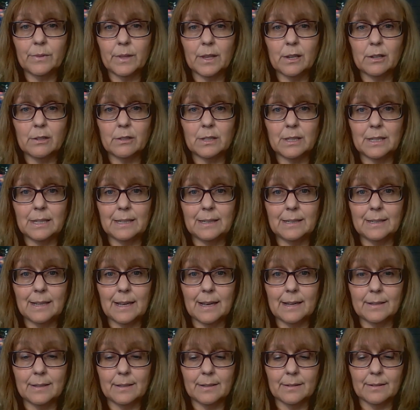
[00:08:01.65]
Good, he
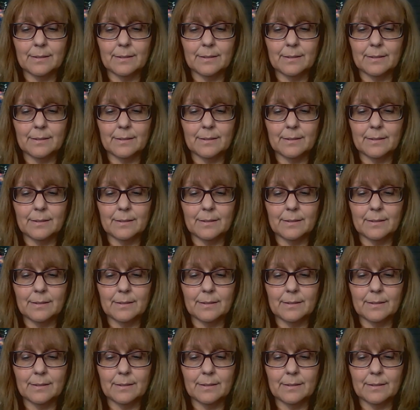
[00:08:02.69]
said.